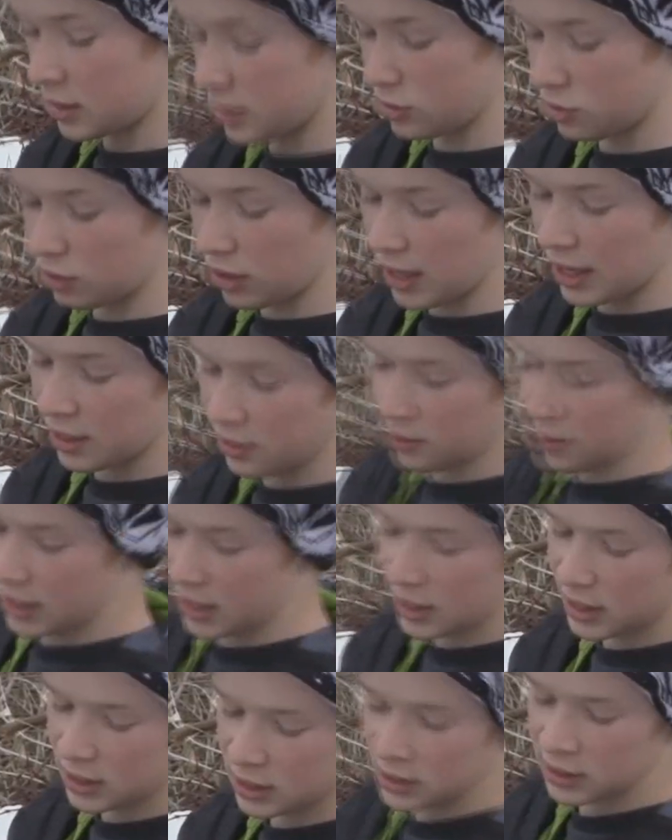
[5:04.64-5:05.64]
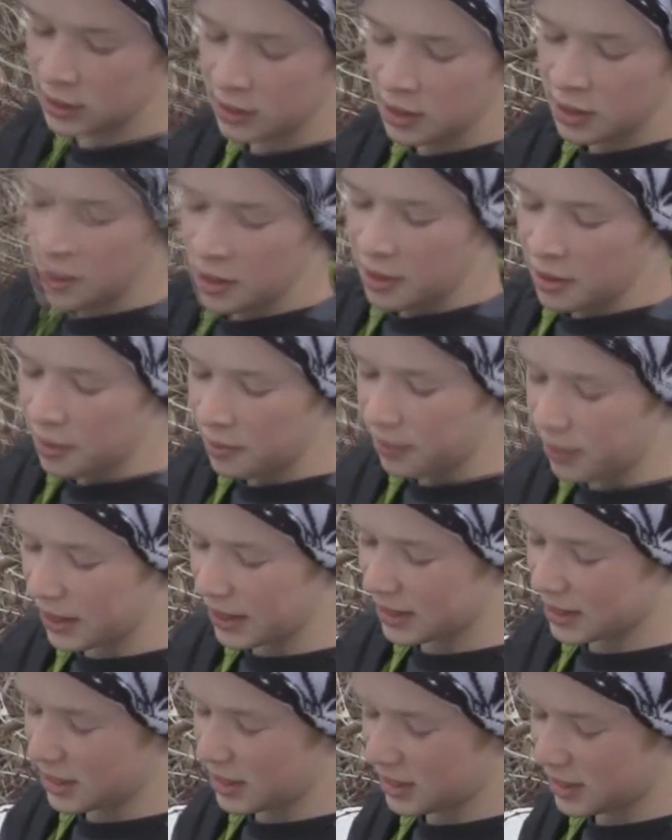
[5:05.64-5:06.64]
into the dry ingredient,
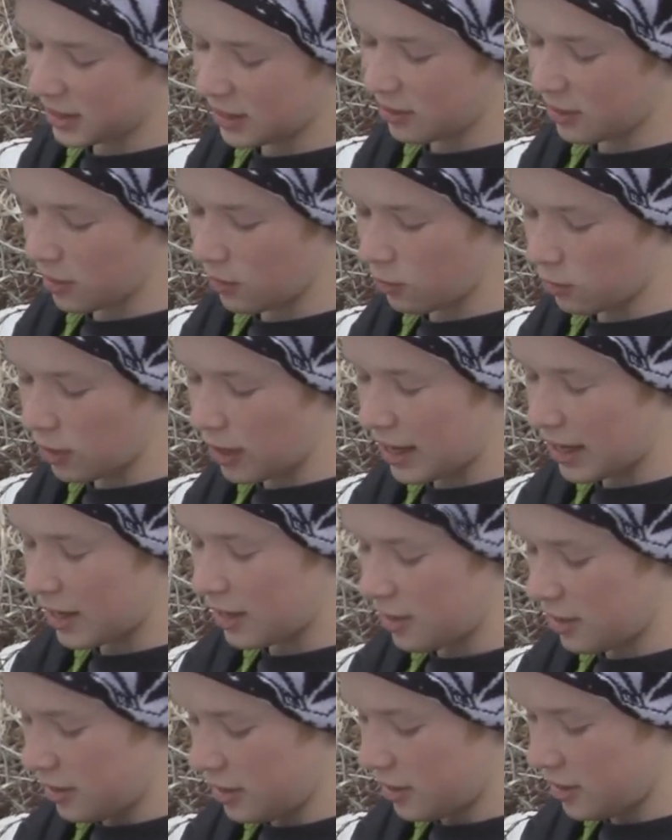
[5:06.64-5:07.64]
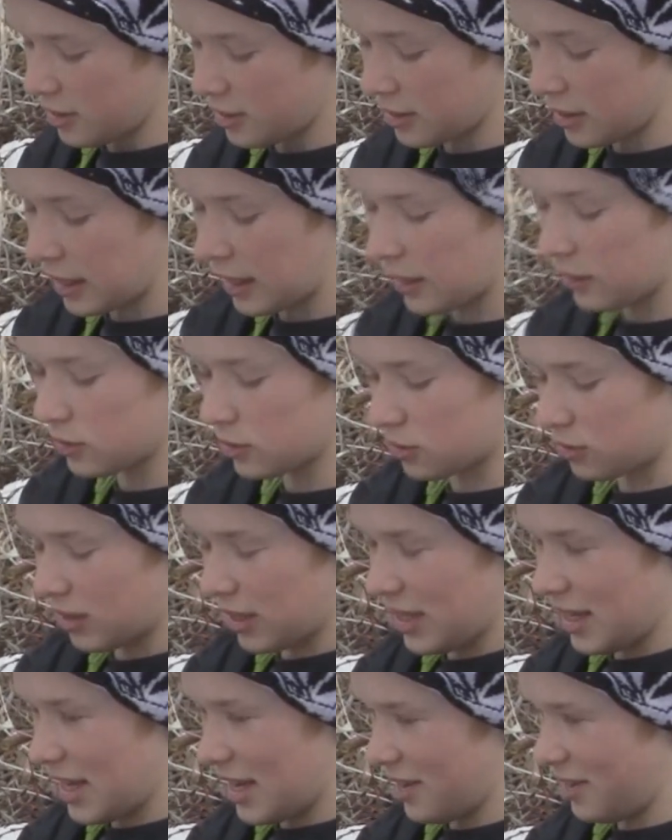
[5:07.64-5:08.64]
but considering we're at our house
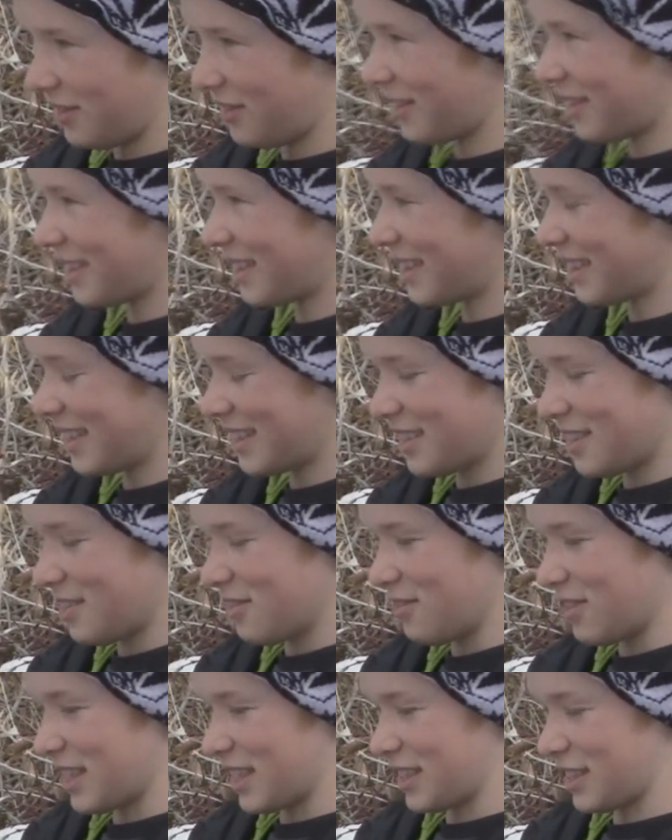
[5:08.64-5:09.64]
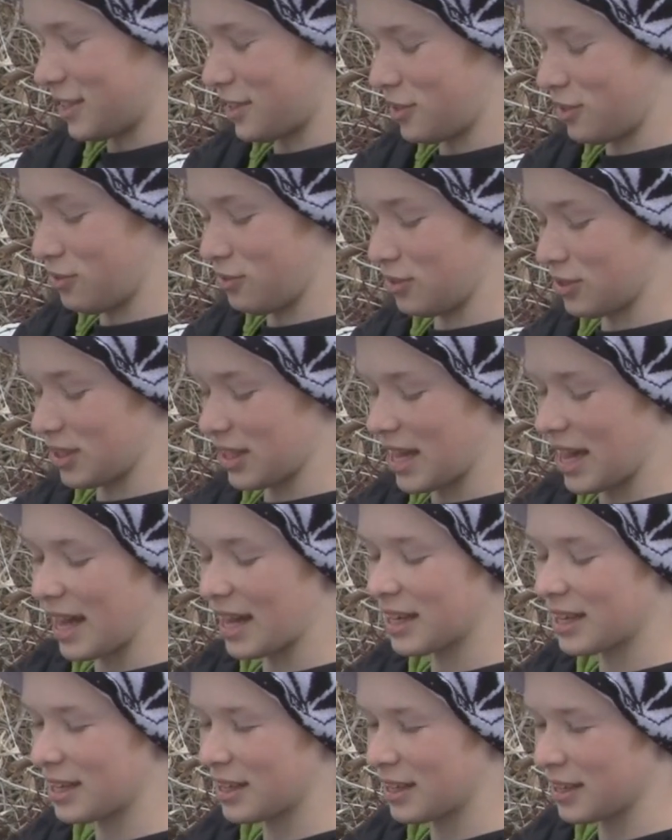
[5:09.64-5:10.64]
right now, we can just use
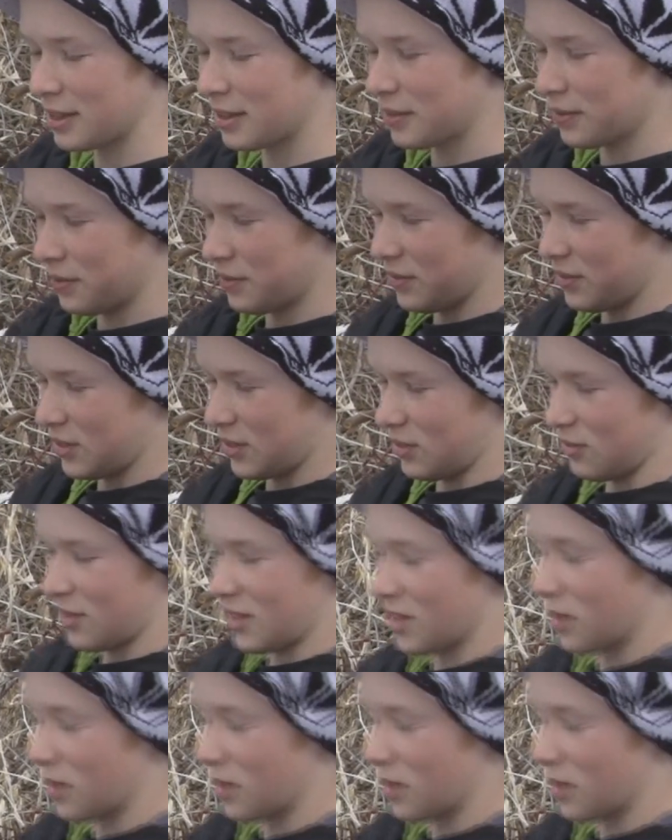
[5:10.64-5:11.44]
that. So we're